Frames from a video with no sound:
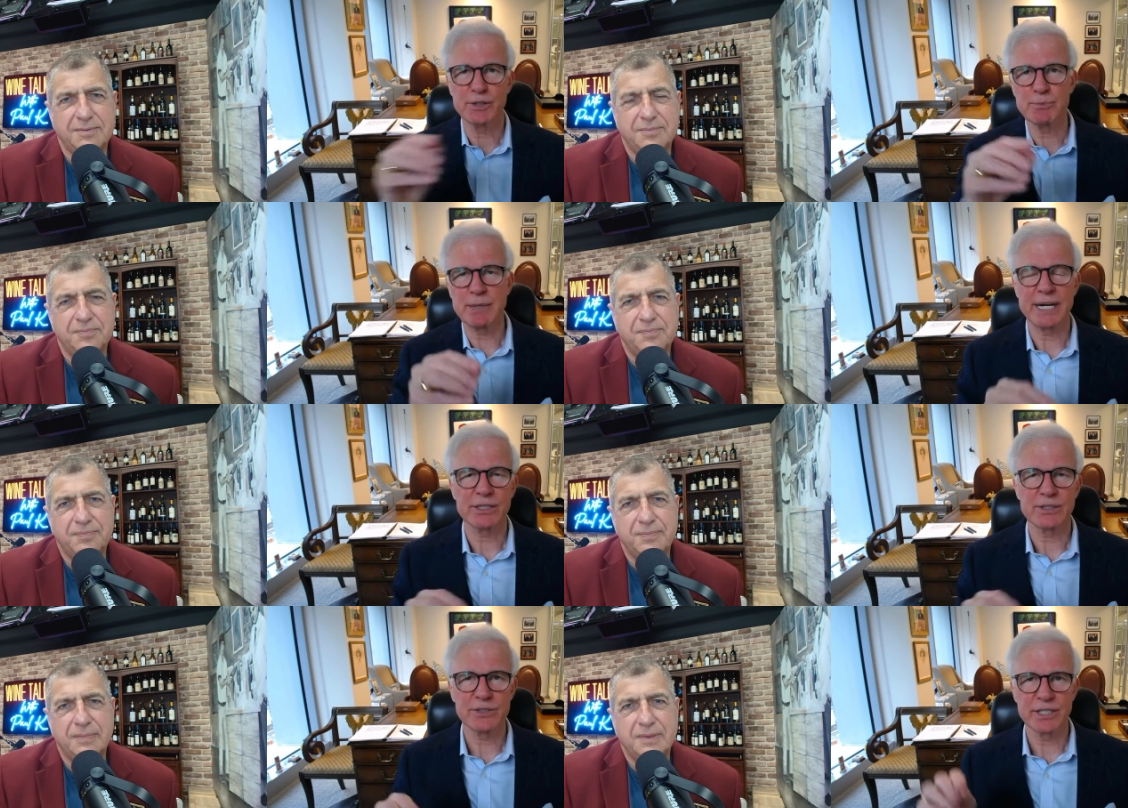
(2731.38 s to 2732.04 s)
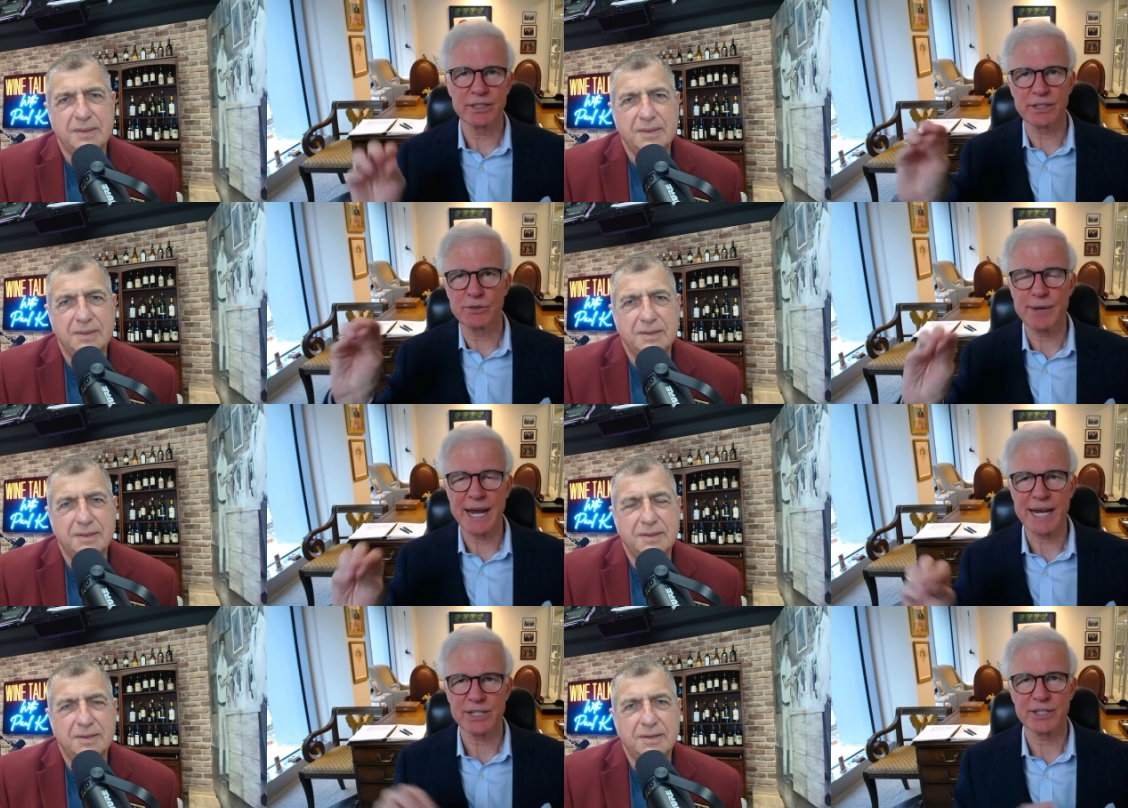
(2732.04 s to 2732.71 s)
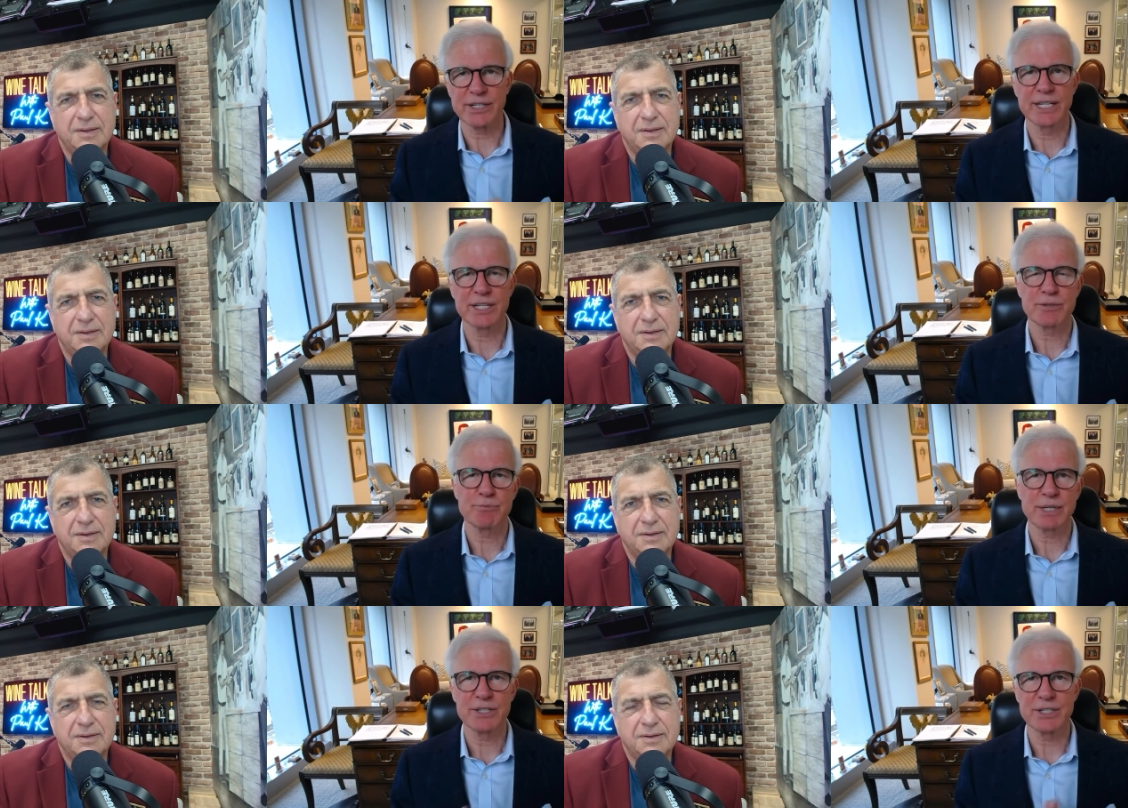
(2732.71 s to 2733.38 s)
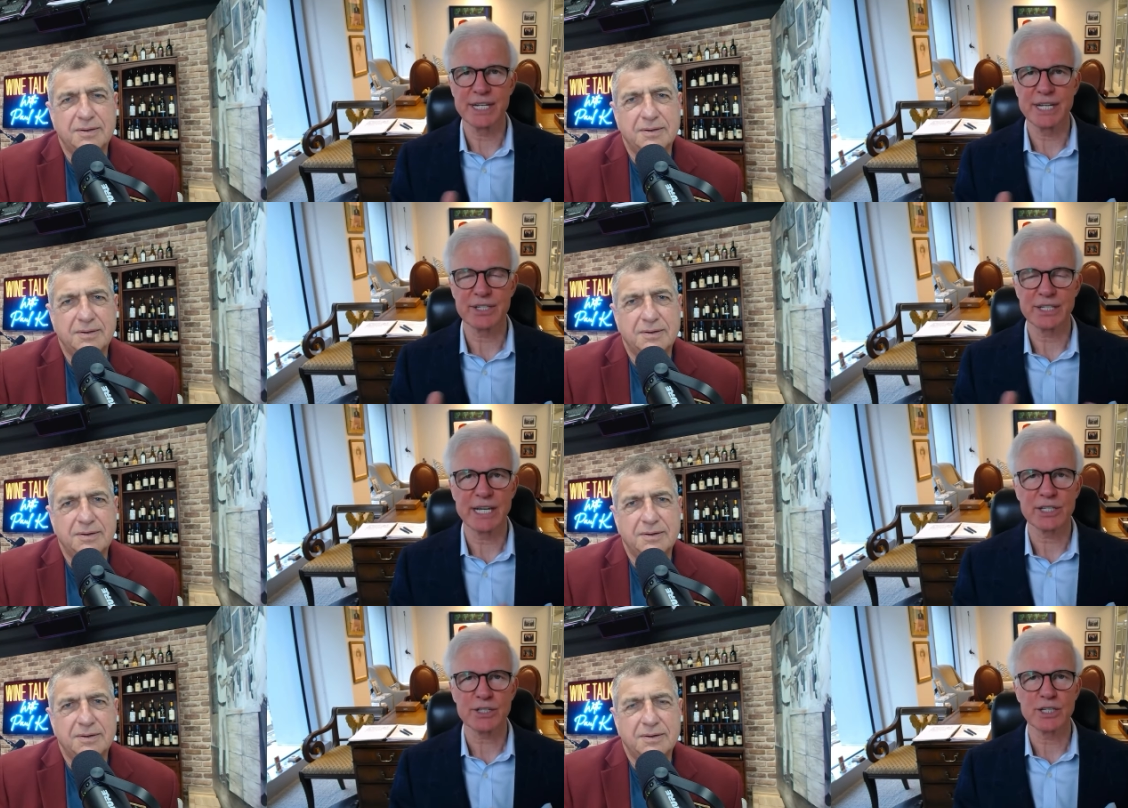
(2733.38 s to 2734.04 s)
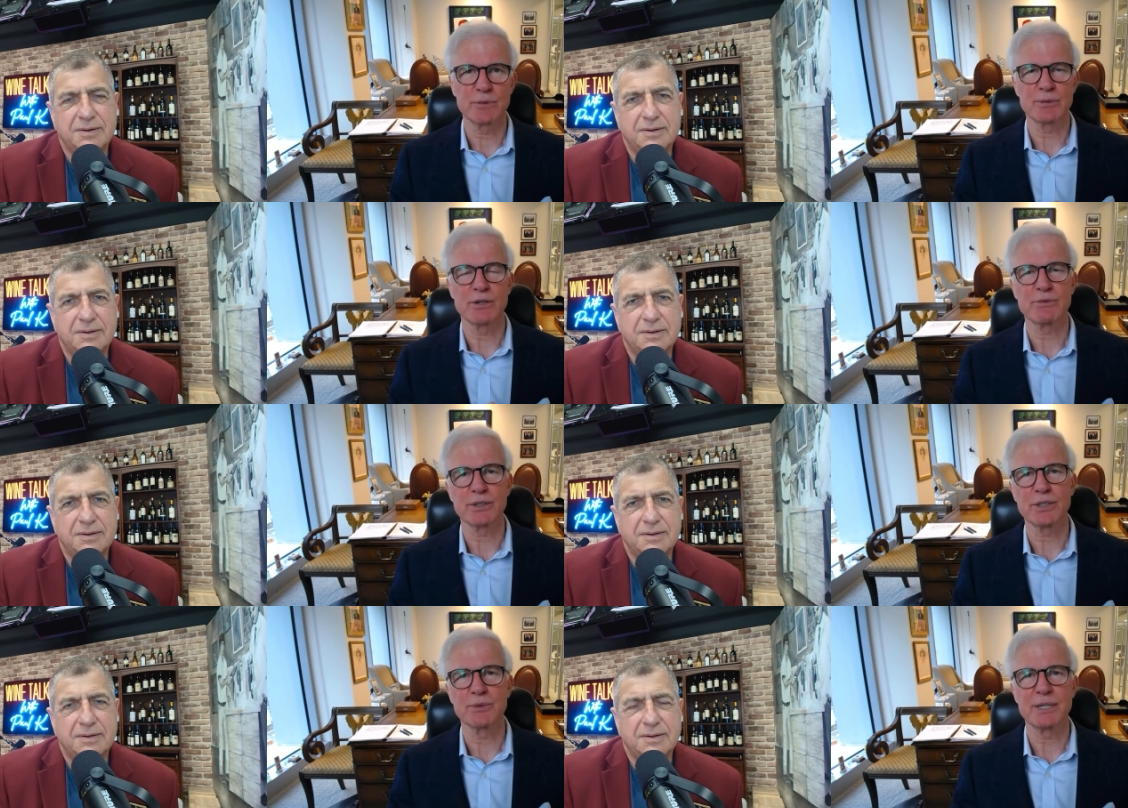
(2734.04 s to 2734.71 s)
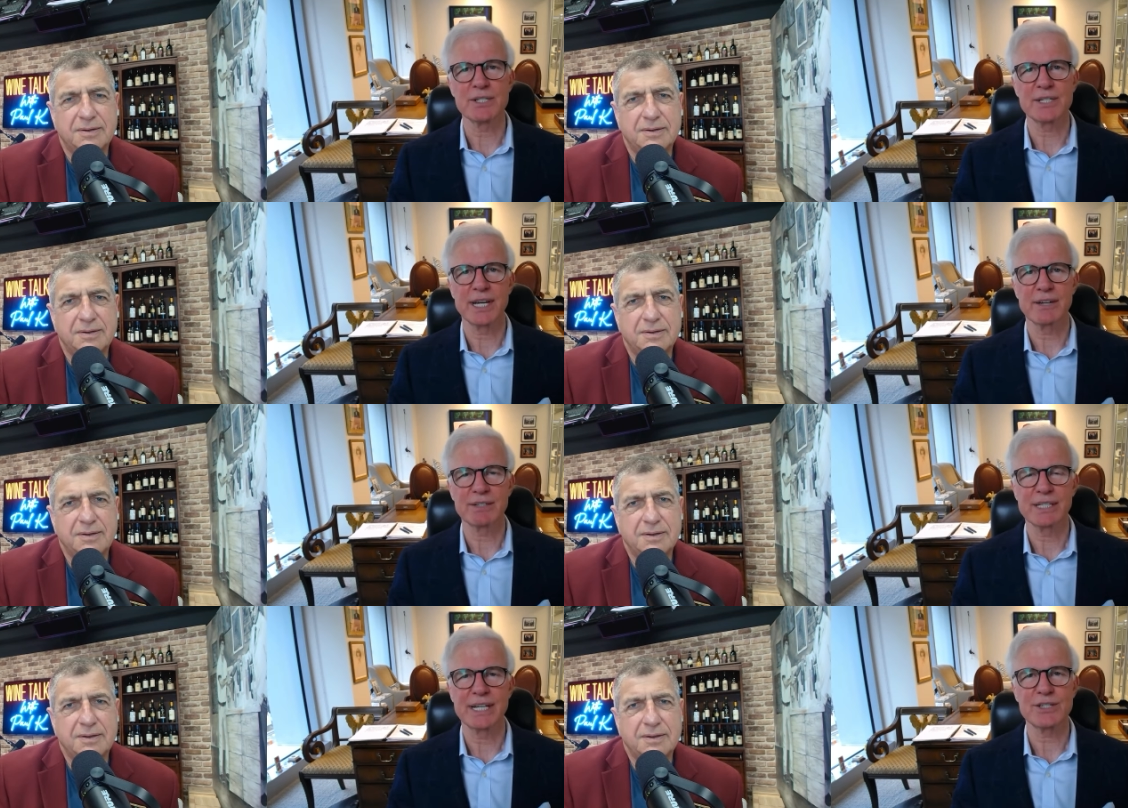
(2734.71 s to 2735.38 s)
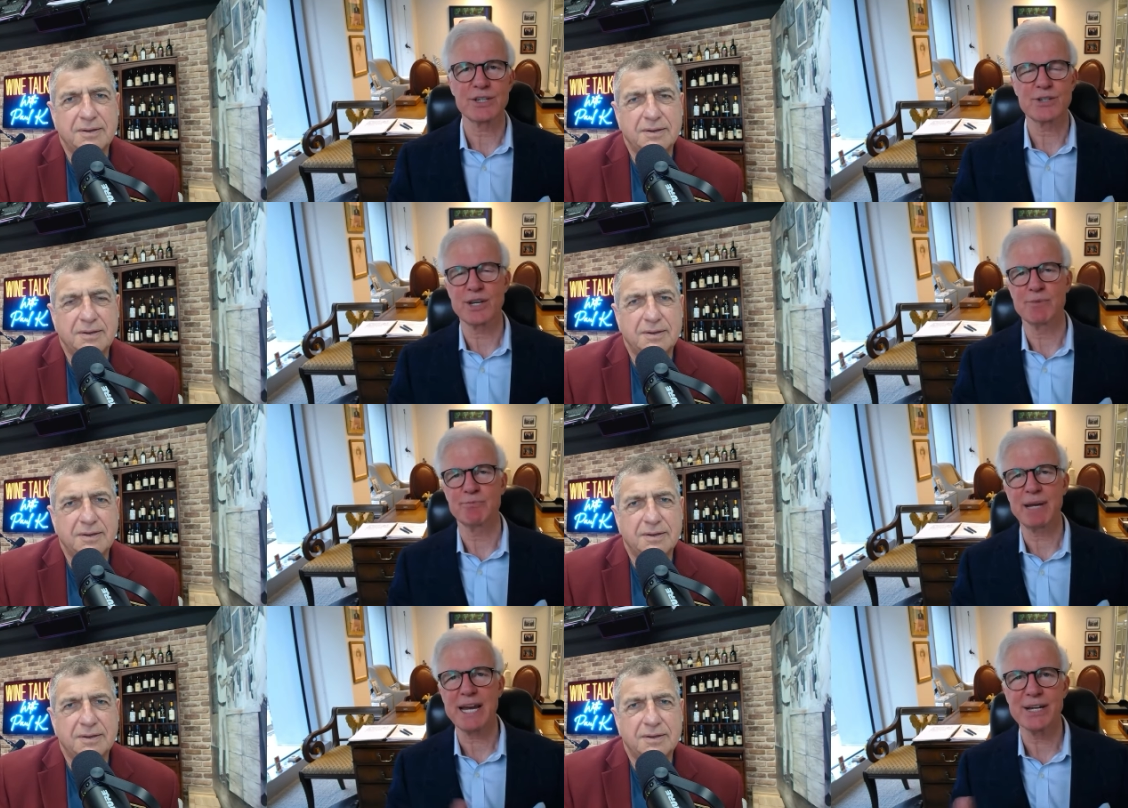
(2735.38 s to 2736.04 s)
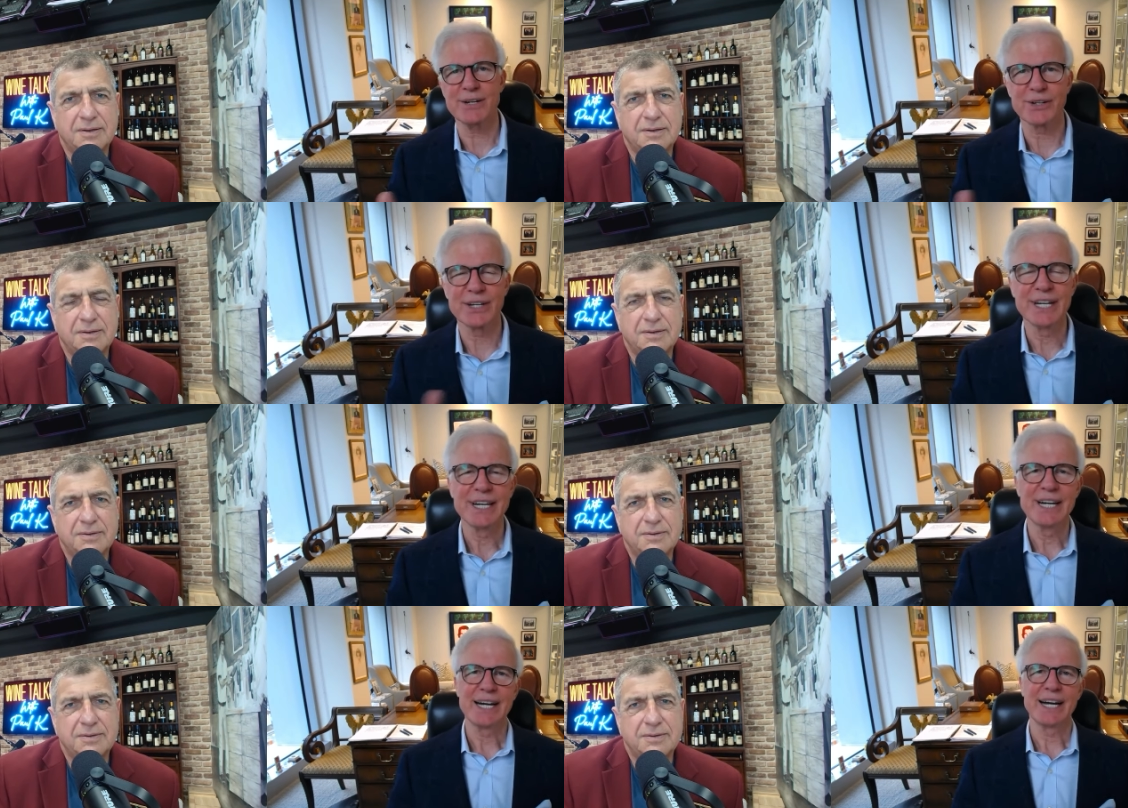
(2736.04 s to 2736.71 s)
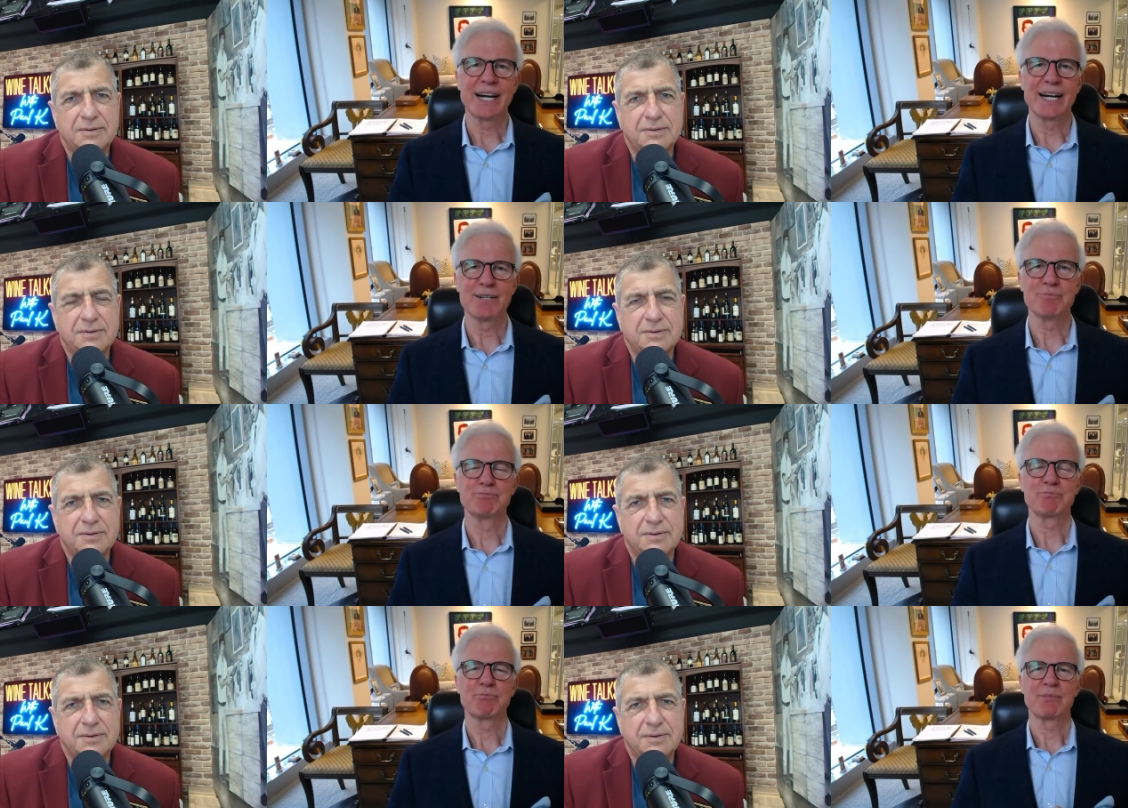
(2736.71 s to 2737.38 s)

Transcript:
Speaker 1: bottles in little racks in case the president has a guest come over who wants to have a glass of champagne or um,